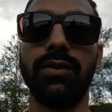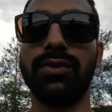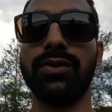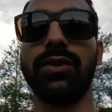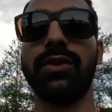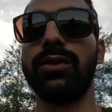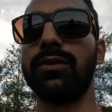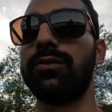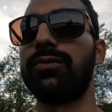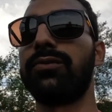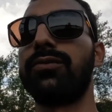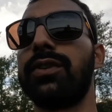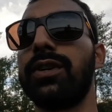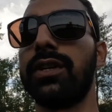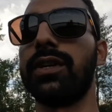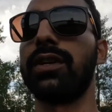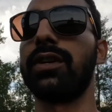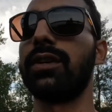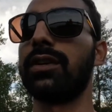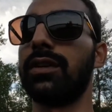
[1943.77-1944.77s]
to sort of
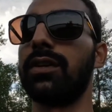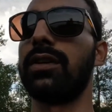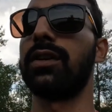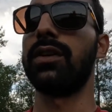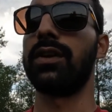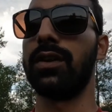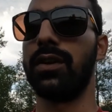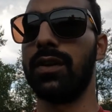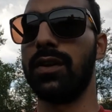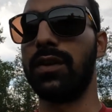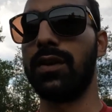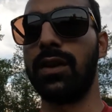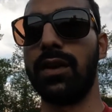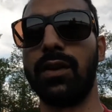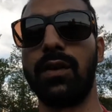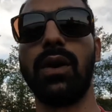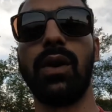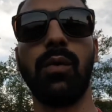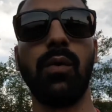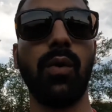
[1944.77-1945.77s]
uh,
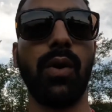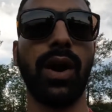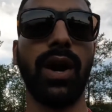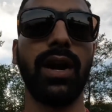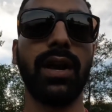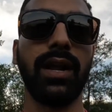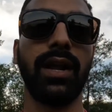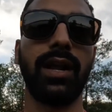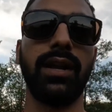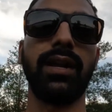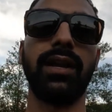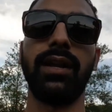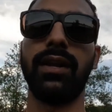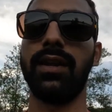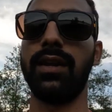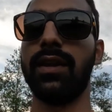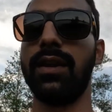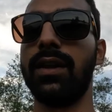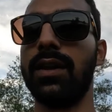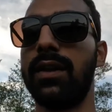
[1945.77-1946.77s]
you know avoid
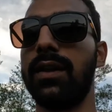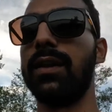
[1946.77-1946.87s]
any